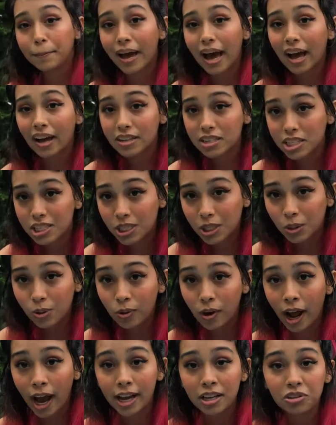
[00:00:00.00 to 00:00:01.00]
back
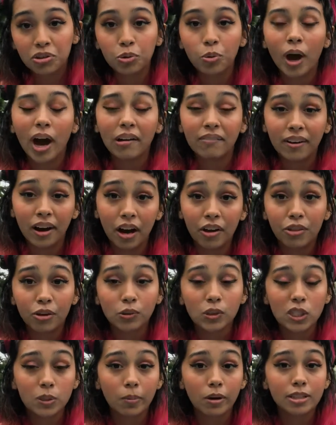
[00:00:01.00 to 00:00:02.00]
soon. I do have other
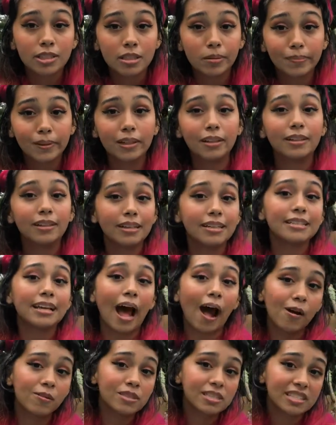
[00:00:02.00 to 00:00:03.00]
responsibilities
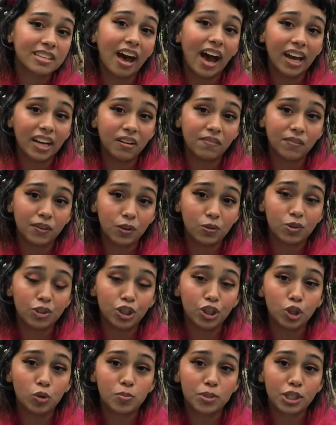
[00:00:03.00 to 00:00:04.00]
outside of
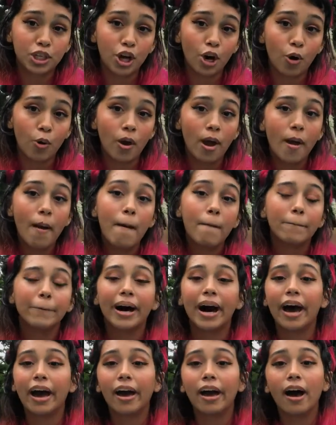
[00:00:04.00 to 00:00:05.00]
YouTube, so
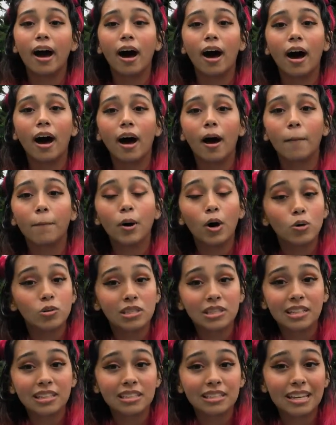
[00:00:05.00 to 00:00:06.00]
my
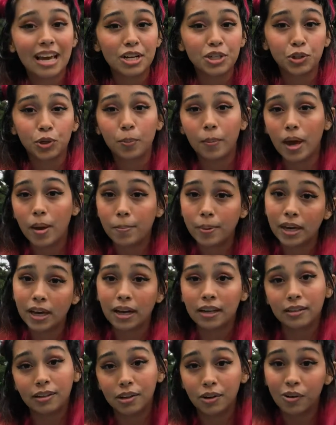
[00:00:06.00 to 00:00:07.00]
posting schedule may be
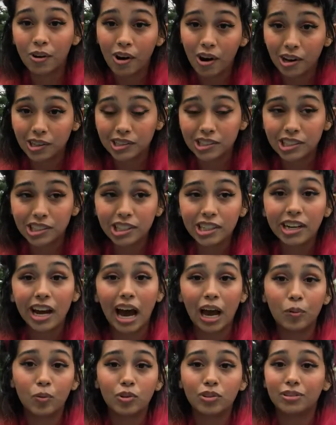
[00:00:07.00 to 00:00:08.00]
a little altered.
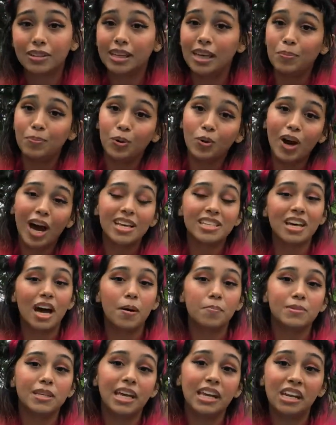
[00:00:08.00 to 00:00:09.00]
I will keep you guys
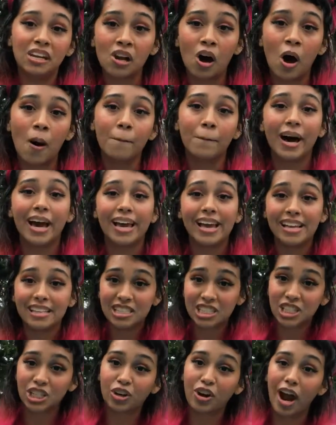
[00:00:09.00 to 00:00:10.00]
updated on my
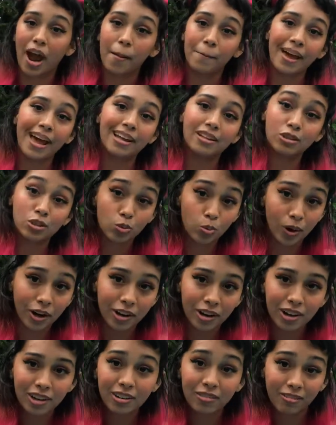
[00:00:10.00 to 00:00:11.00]
Instagram and
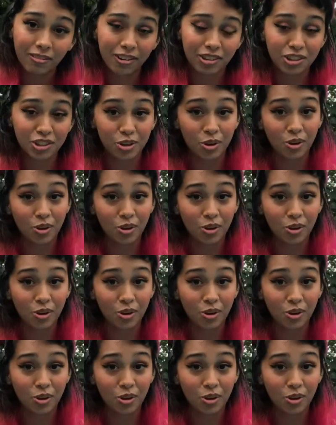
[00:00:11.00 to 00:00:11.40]
Twitter, which